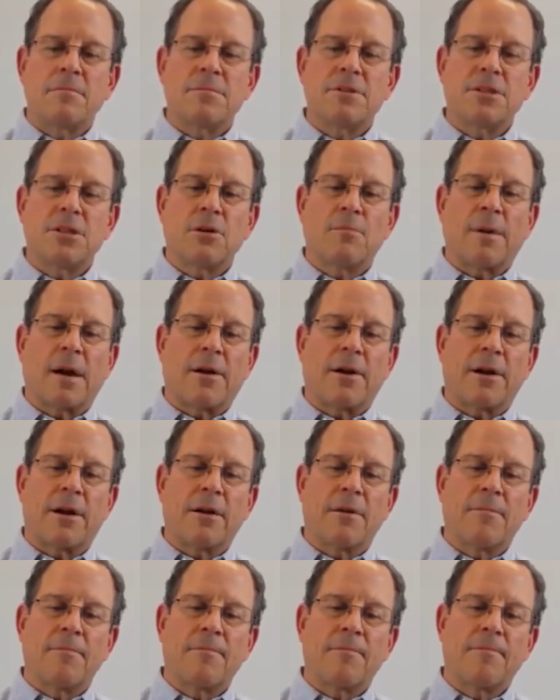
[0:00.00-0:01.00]
seal bar
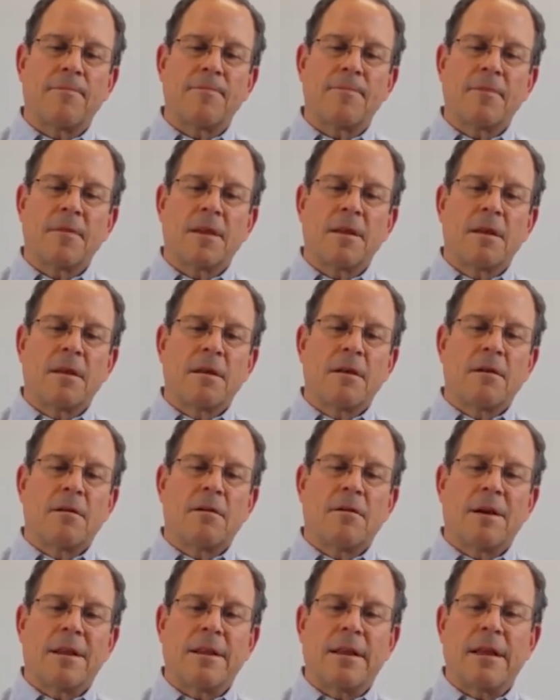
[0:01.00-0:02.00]
here.
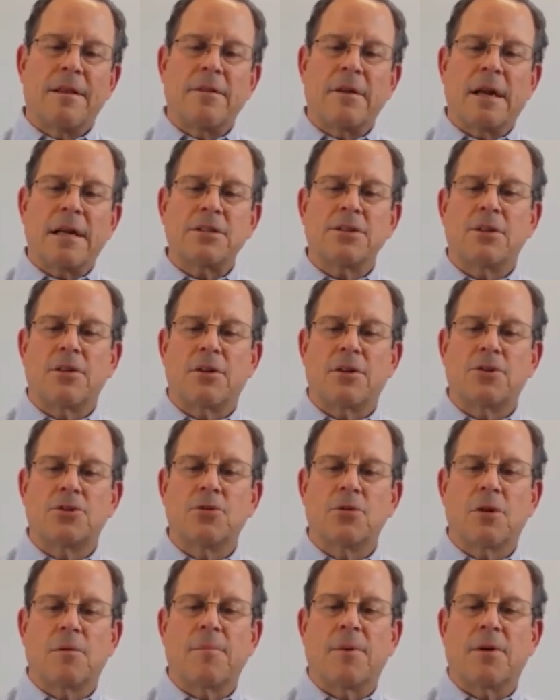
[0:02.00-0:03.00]
And there are
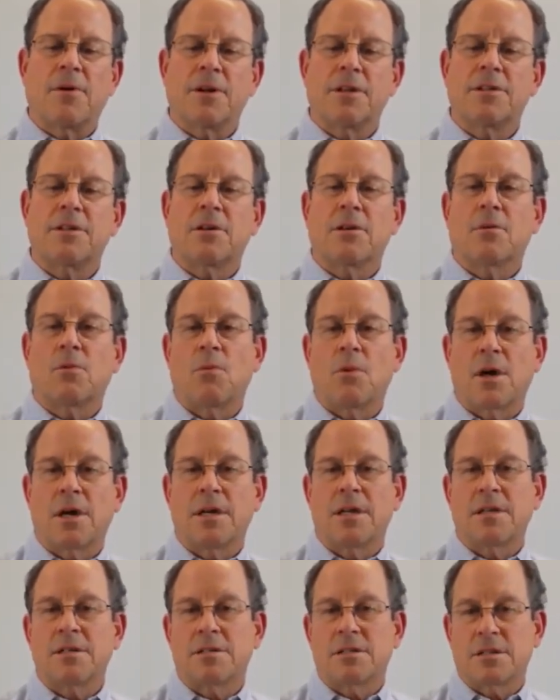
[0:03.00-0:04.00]
two components here.
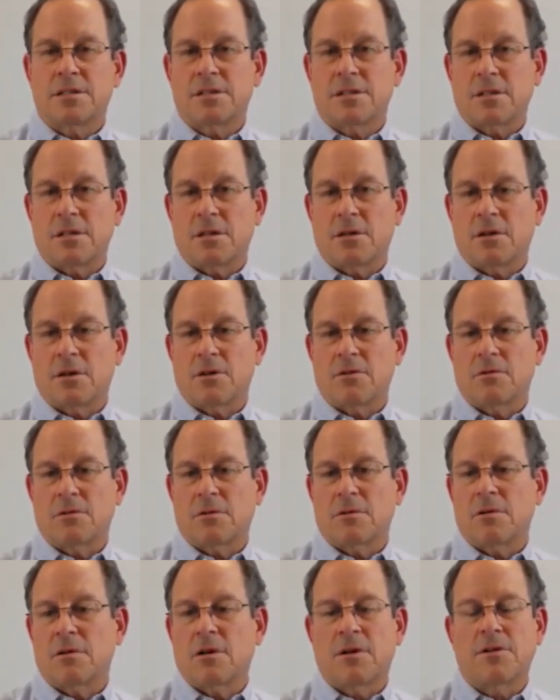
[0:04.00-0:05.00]
One is the
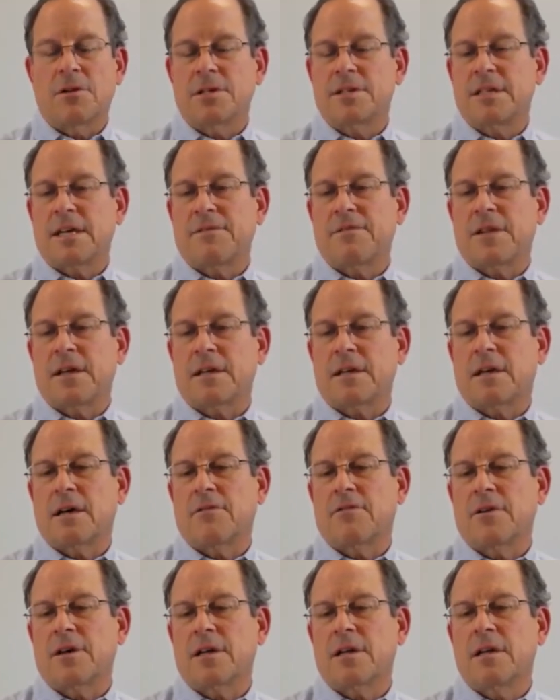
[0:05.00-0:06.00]
silicone or the Teflon
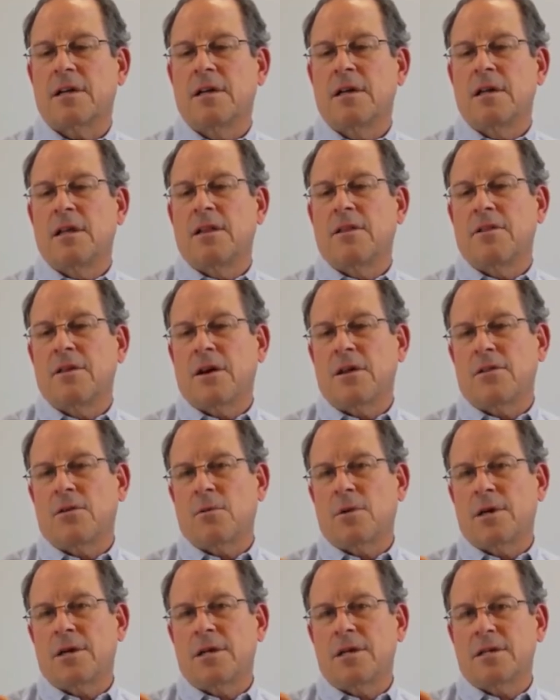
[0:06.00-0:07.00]
covering. The other
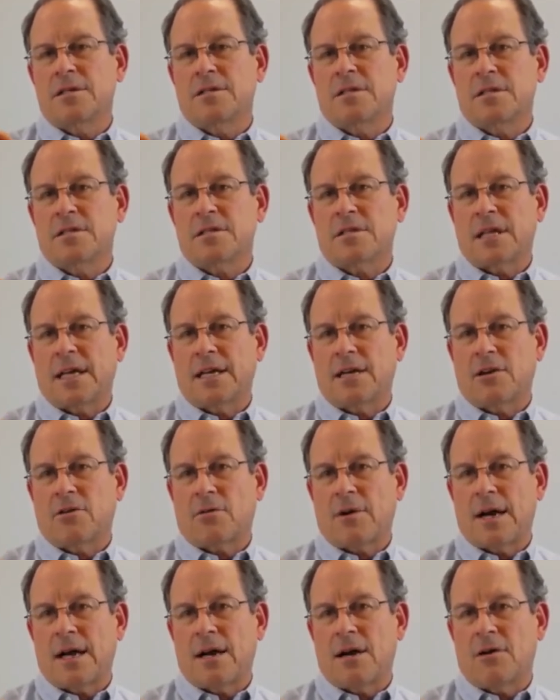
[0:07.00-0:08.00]
one is the slight
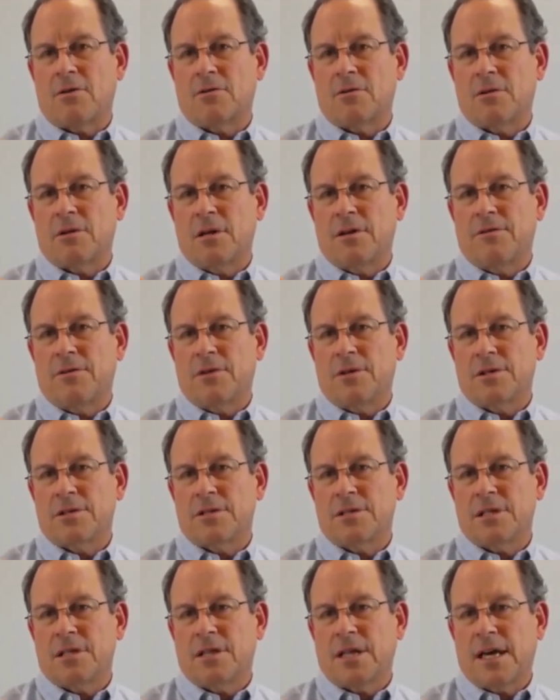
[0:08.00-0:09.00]
crown, if you can
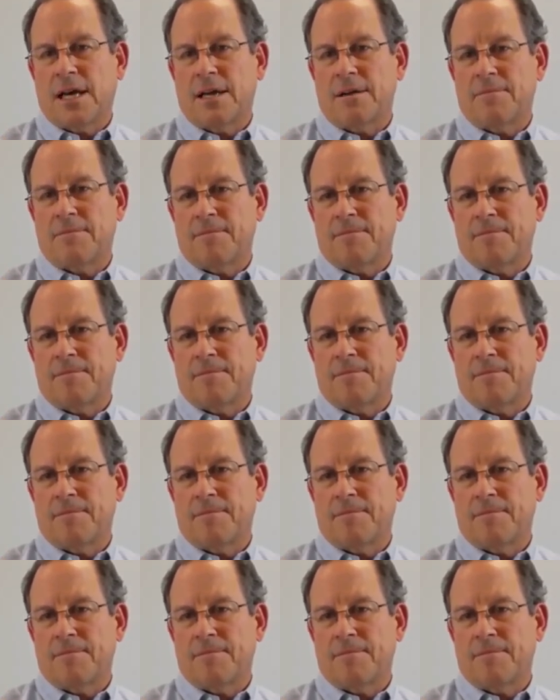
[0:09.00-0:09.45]
see that,